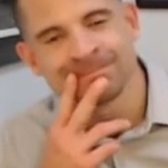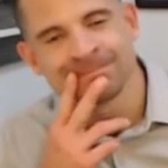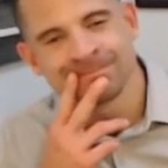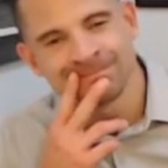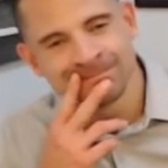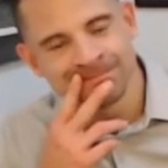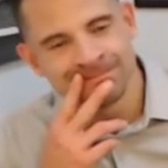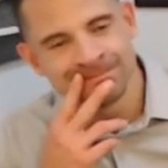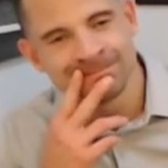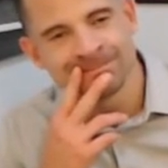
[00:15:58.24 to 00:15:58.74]

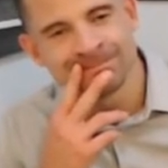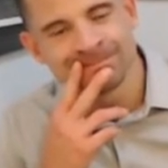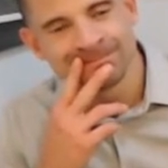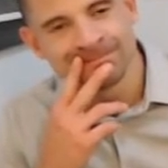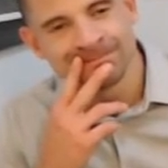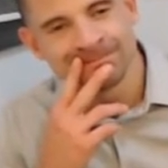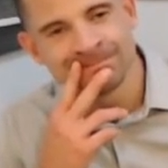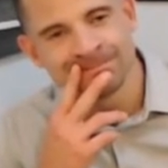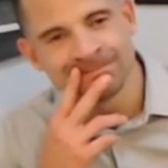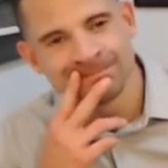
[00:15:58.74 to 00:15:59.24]

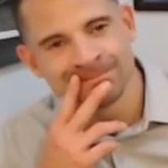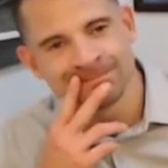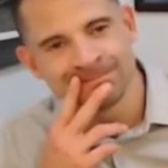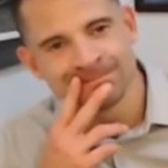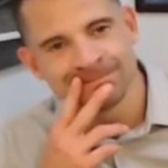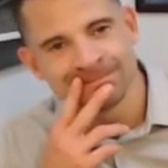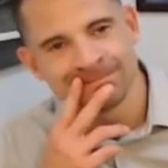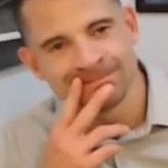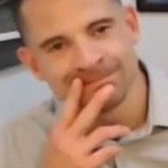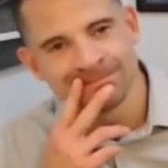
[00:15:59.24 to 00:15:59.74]

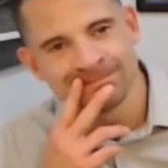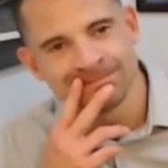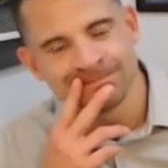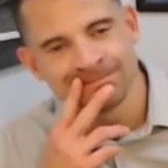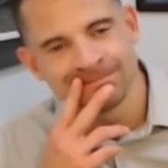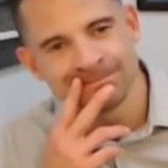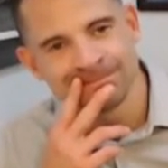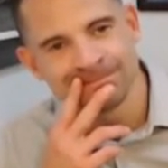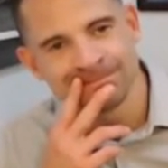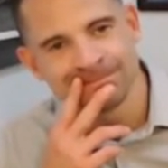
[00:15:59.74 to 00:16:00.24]

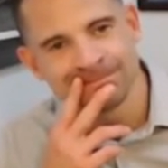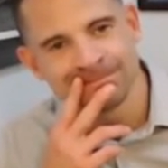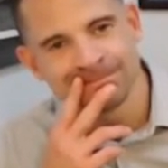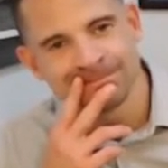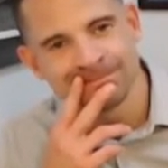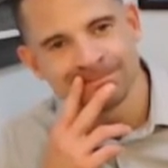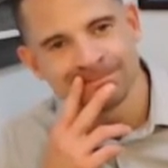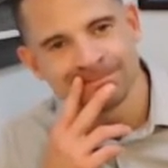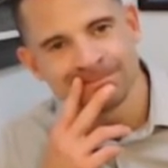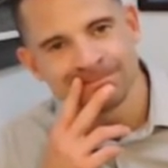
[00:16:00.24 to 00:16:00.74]

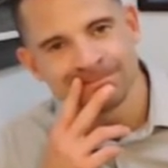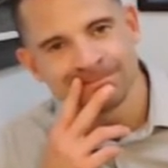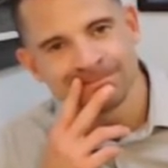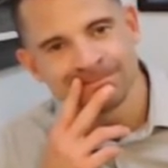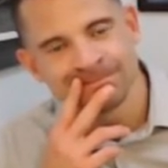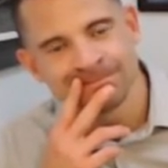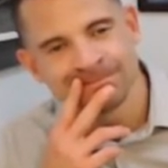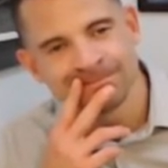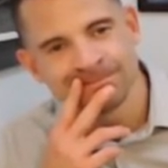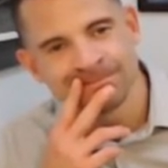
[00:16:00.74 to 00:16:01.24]

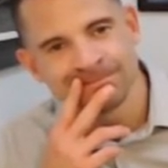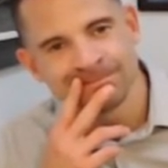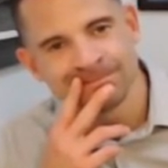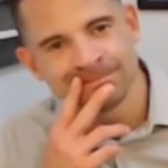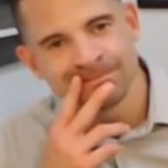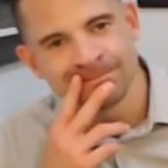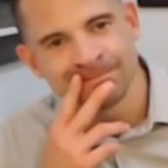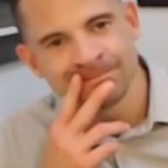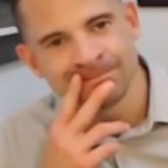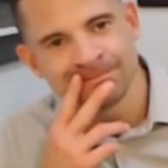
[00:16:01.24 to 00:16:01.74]

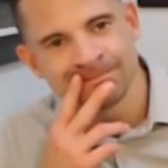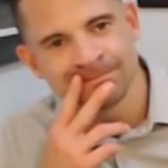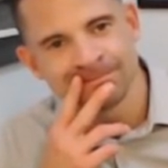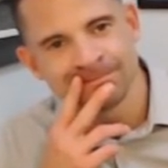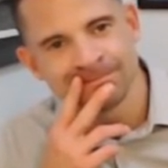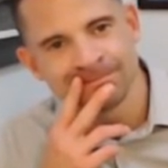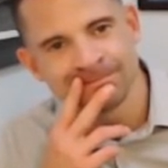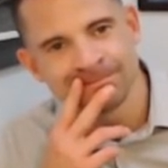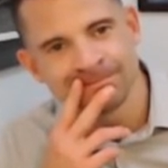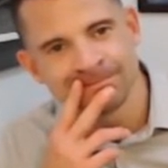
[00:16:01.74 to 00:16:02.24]

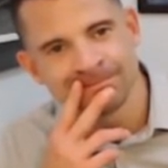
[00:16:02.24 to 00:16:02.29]
(not speaking)